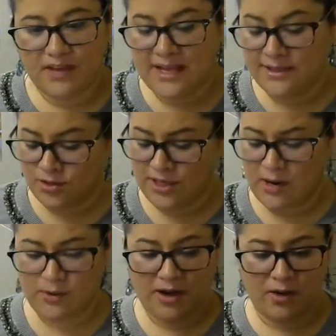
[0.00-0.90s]
so now
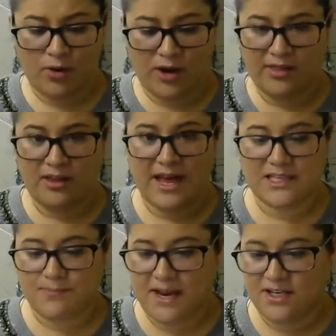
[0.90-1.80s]
we're on the
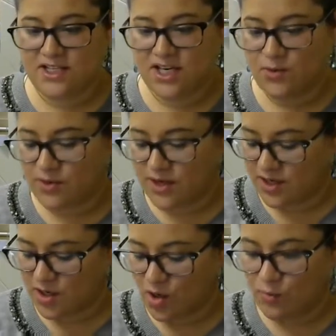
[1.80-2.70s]
last page here. We're going to
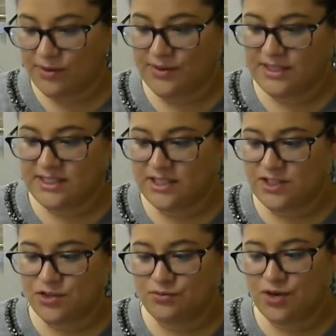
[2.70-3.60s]
go with the did
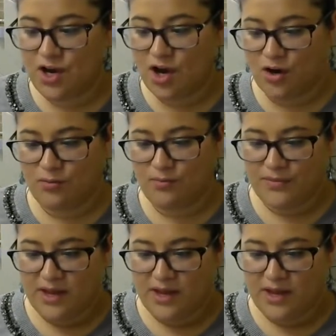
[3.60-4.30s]
you know.